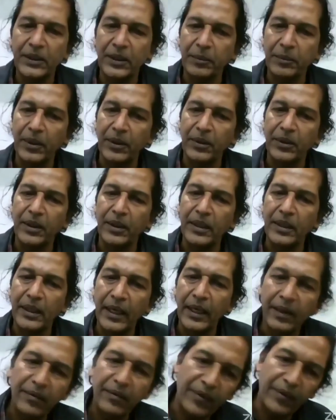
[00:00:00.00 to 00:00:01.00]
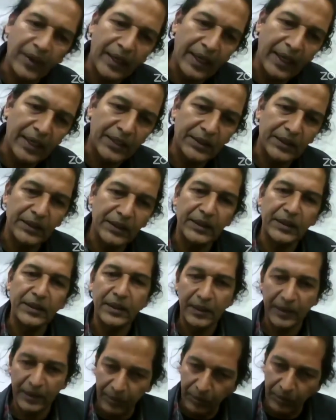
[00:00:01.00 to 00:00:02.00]
about deification,
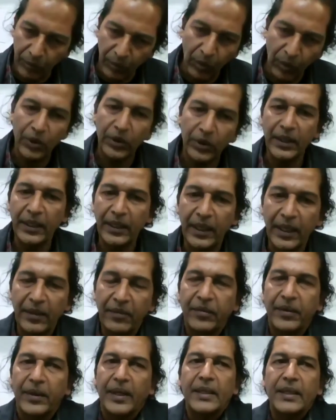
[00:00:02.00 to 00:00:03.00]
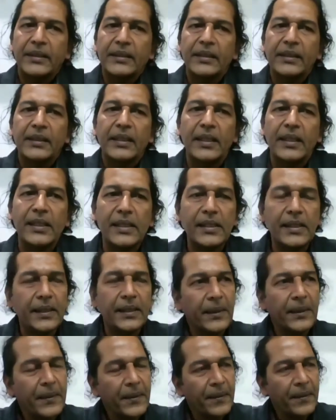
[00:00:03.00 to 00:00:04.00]
more than deification, is
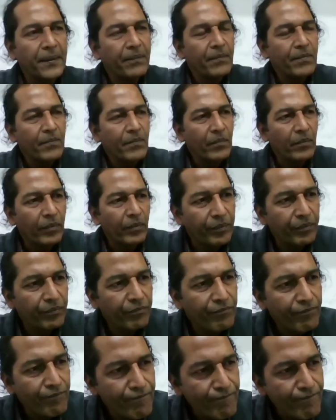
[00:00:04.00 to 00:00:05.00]
more